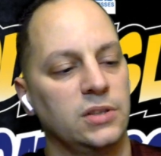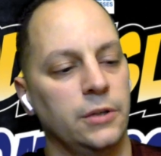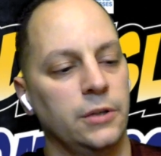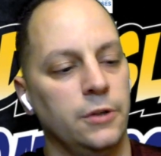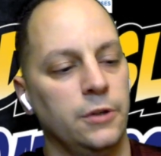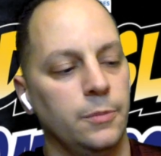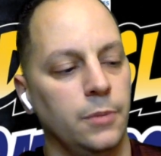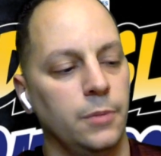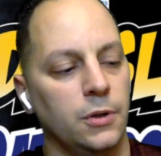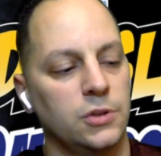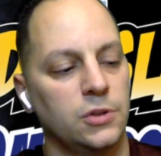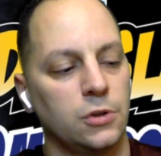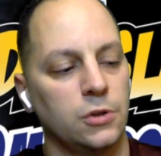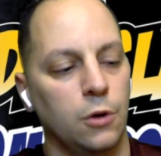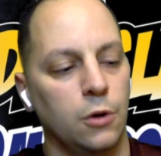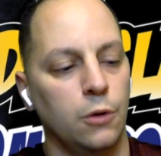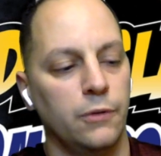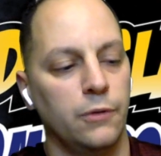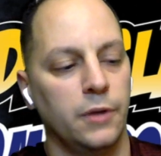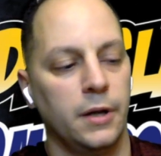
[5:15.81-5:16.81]
send your books
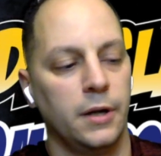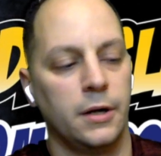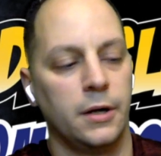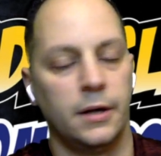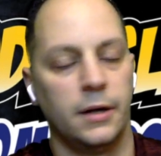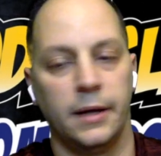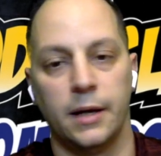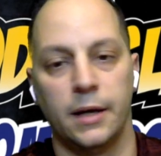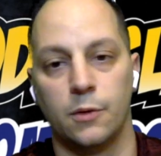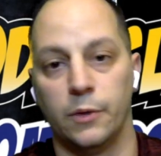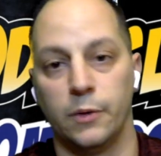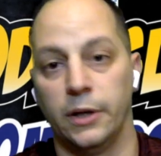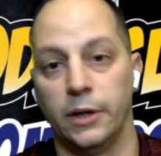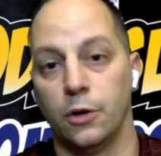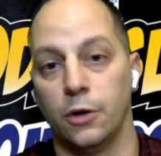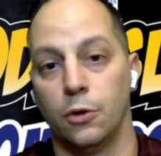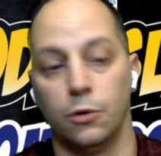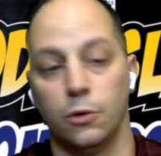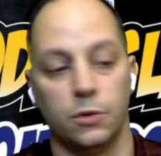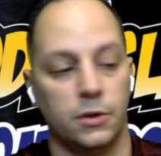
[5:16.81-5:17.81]
over there and get
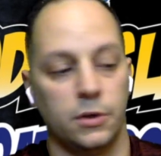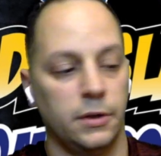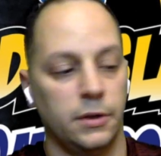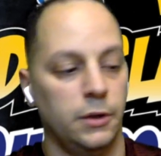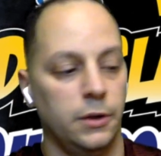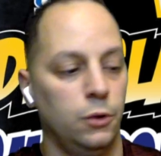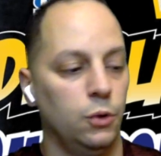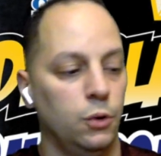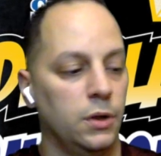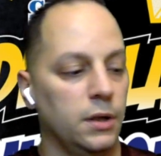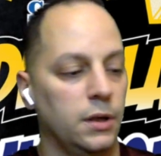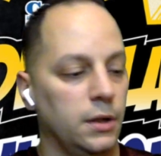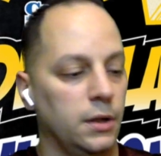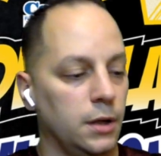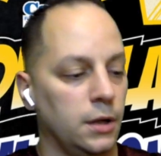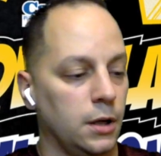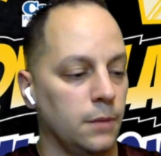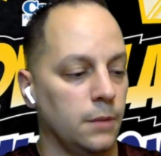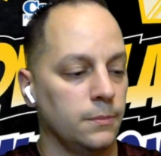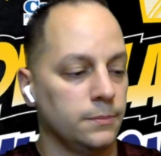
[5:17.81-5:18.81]
reholdered, and you
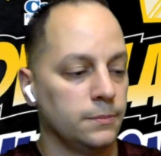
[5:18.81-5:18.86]
can